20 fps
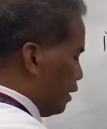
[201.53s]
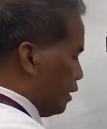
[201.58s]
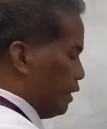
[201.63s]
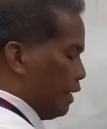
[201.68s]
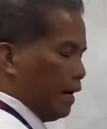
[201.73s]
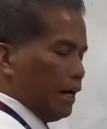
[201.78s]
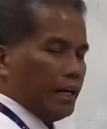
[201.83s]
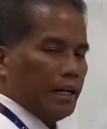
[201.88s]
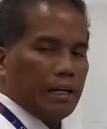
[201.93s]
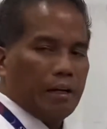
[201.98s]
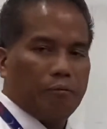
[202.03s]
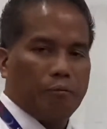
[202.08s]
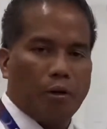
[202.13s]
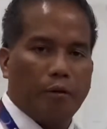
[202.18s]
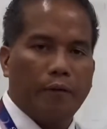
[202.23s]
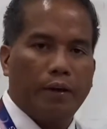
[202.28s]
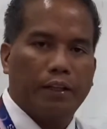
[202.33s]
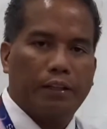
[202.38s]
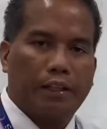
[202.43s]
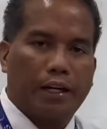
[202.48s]
Then if we
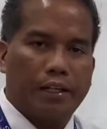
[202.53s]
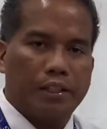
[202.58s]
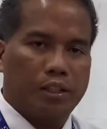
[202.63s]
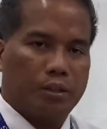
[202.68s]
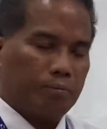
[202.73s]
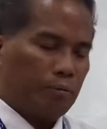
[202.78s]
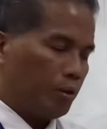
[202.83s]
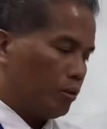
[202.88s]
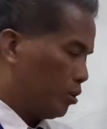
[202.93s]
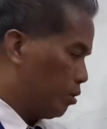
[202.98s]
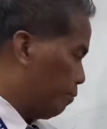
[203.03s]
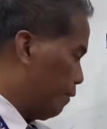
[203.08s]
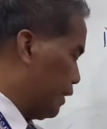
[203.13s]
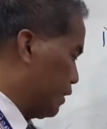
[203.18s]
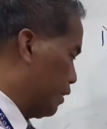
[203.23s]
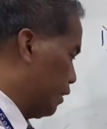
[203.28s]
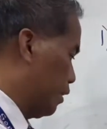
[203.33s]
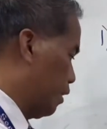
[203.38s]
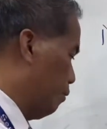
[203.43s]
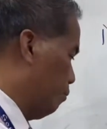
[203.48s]
will transpose
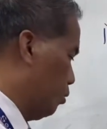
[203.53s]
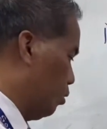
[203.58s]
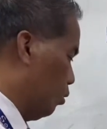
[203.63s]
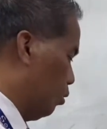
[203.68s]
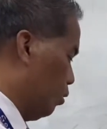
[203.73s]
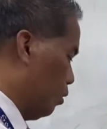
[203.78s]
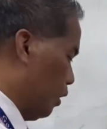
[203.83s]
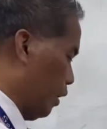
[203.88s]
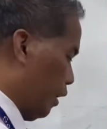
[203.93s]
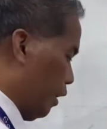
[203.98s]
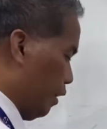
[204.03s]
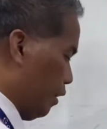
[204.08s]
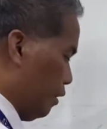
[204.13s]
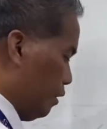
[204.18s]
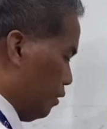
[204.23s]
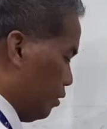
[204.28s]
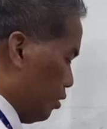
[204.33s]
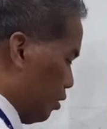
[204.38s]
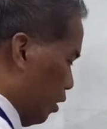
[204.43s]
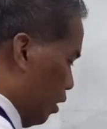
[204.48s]
positive 2 here,
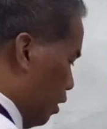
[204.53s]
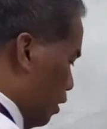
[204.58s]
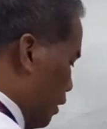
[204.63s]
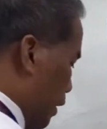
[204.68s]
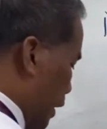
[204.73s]
so